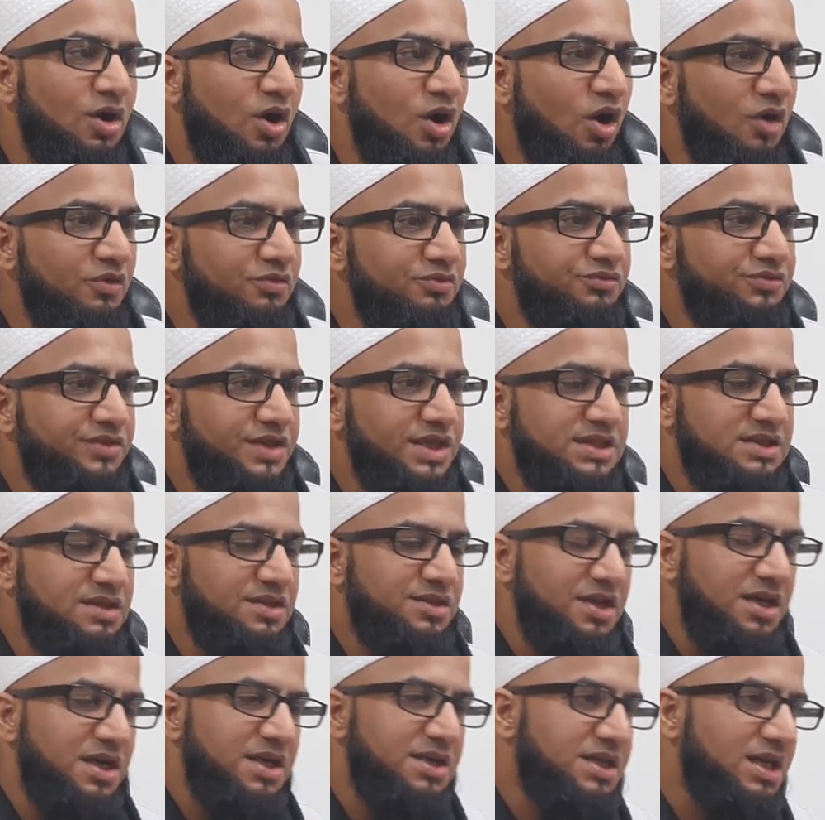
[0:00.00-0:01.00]
of this
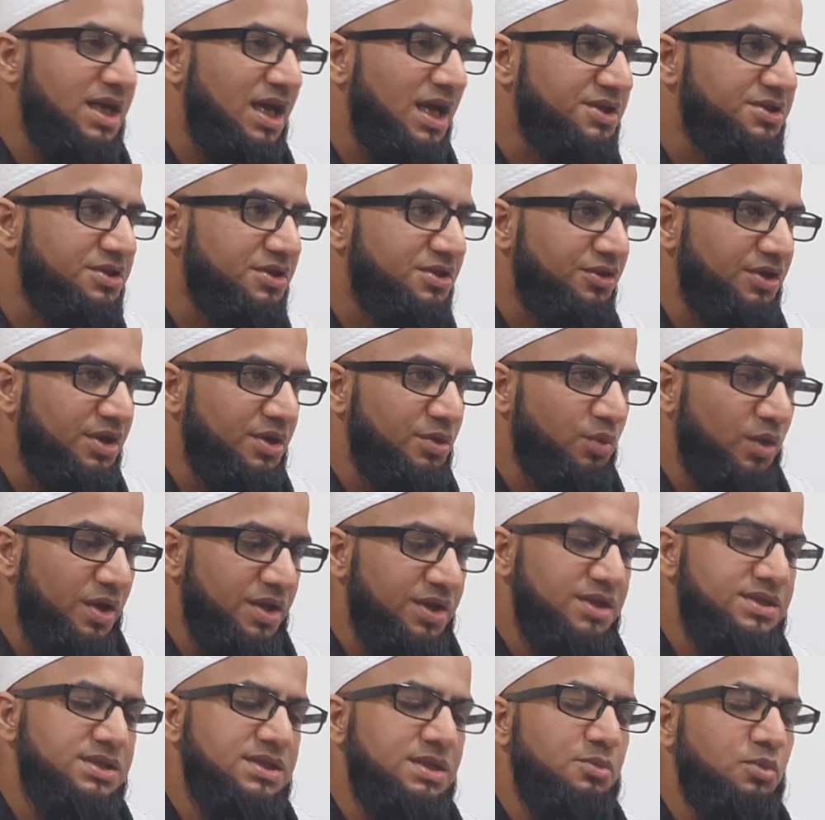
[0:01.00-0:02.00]
third category,
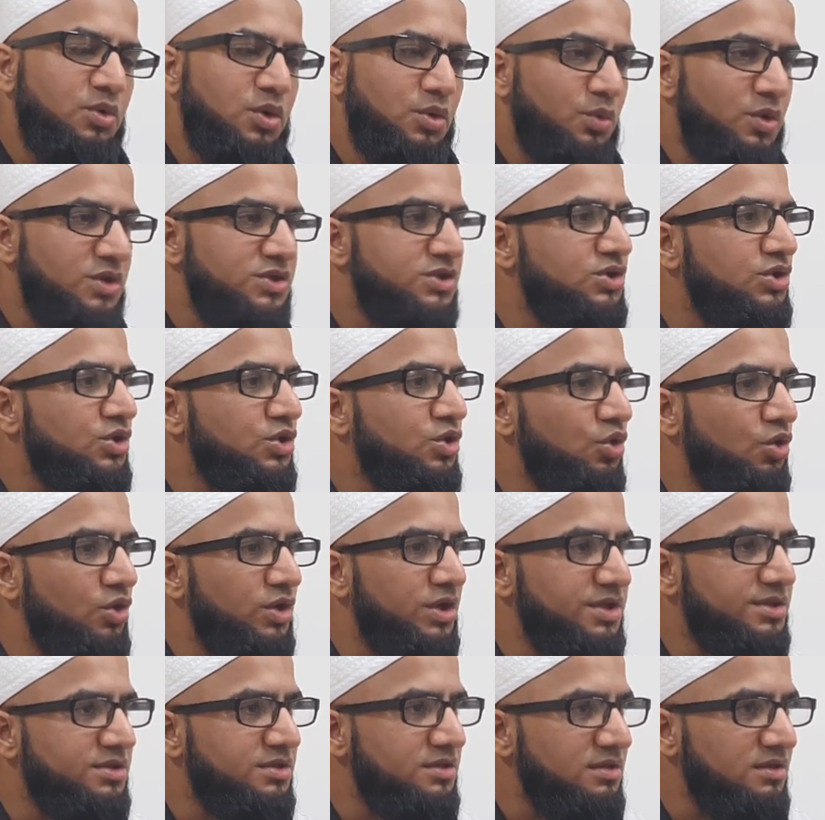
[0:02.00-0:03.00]
whether someone wants to call
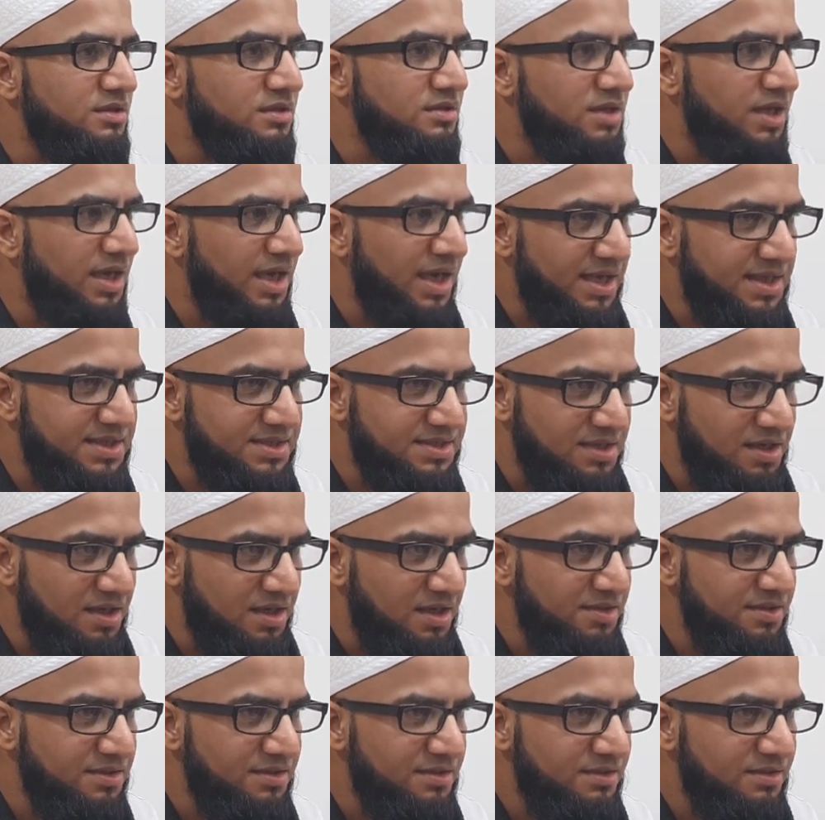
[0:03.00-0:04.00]
it
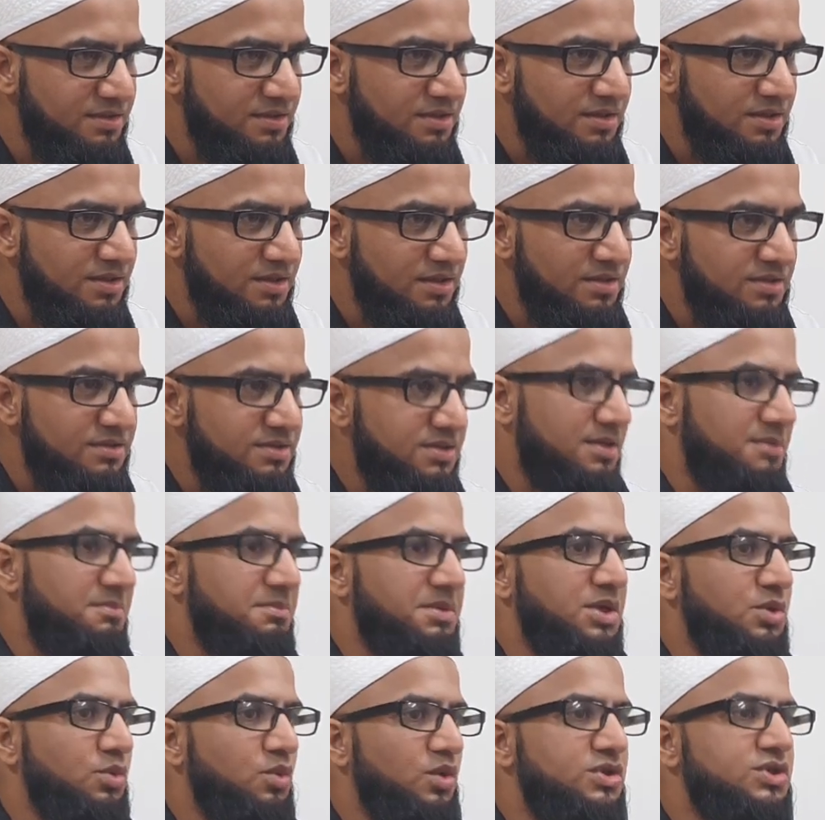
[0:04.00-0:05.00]
ihsan,
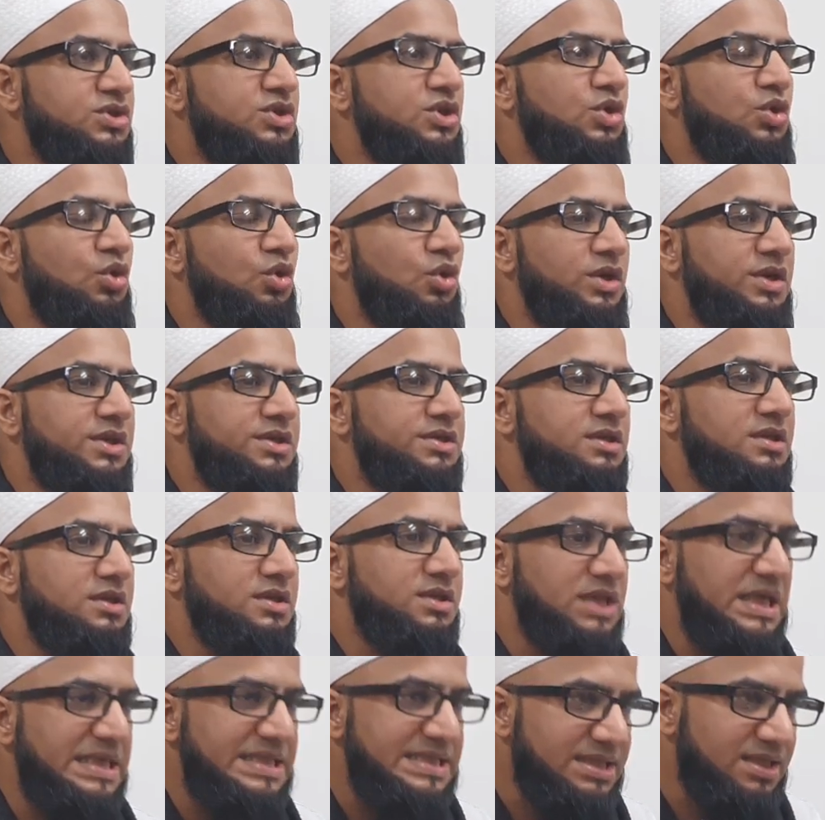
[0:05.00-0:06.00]
somebody wants to call it
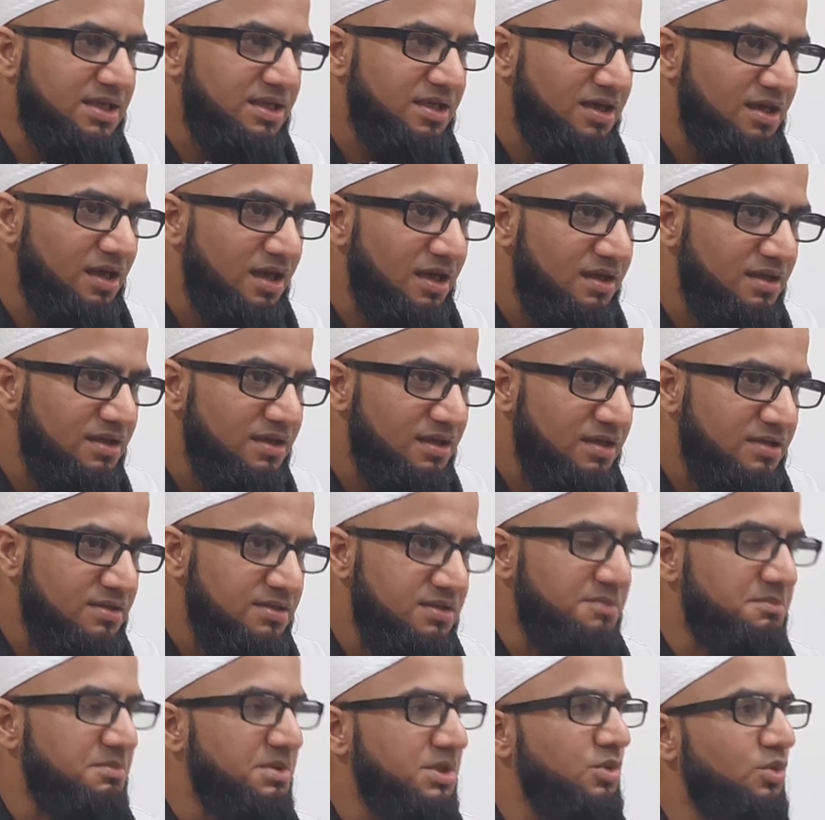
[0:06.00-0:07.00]
tazkiyah,
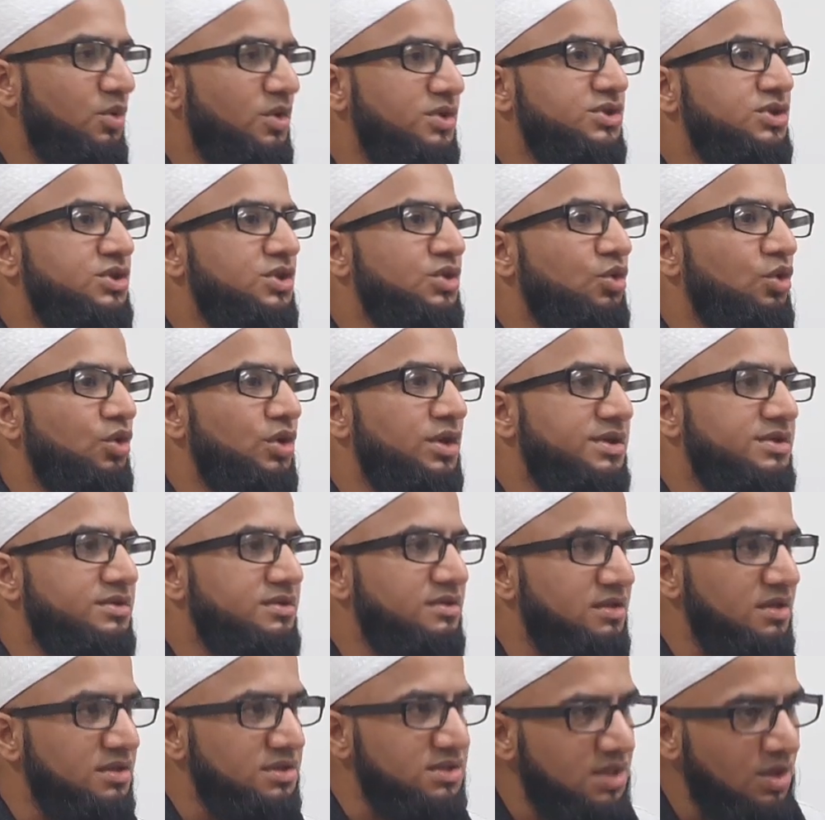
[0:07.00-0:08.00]
somebody wants to call
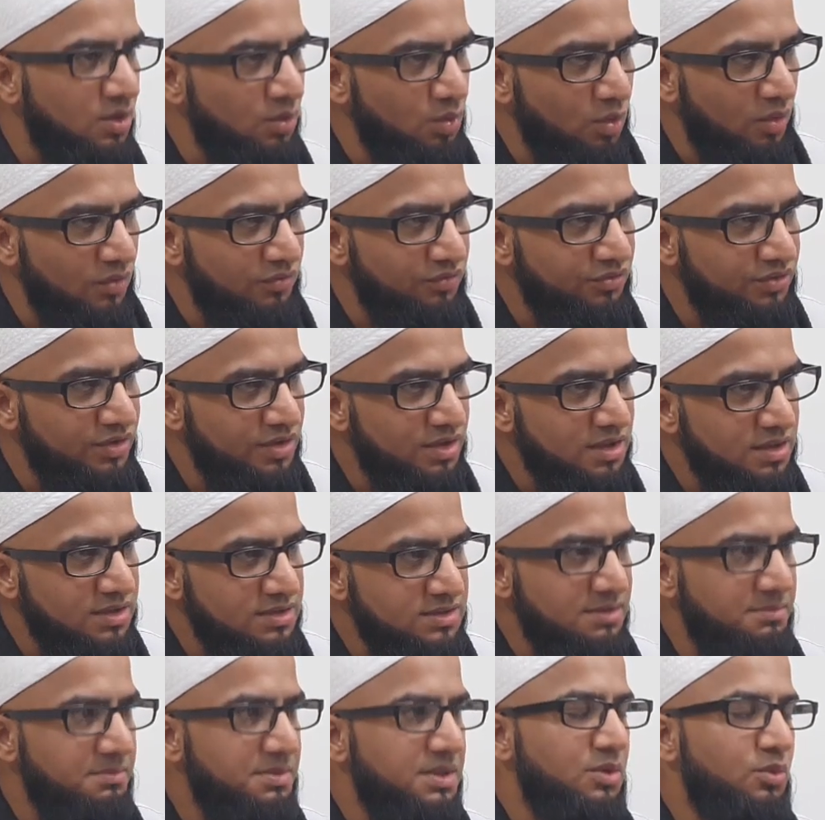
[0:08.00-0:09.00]
it tasawwuf,
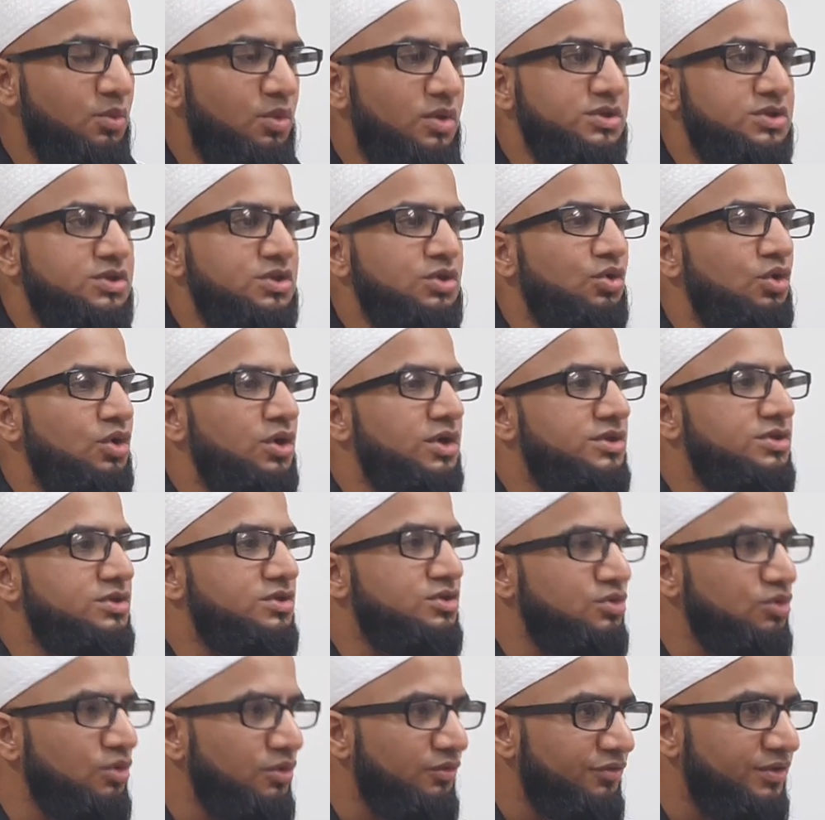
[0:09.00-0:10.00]
somebody wants to call it
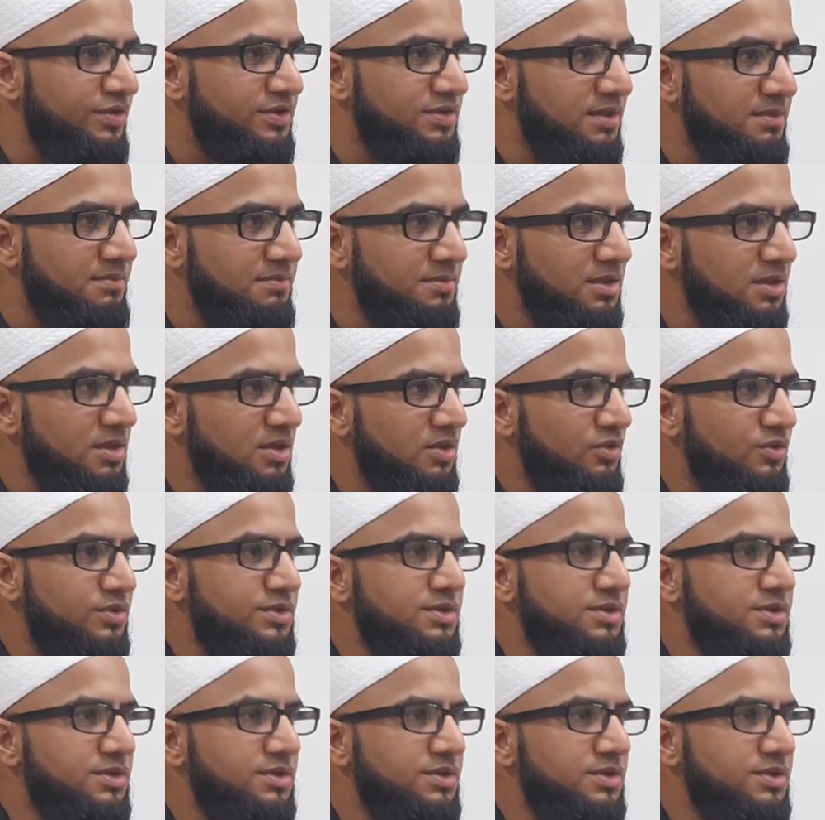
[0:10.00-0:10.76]
Sufism, or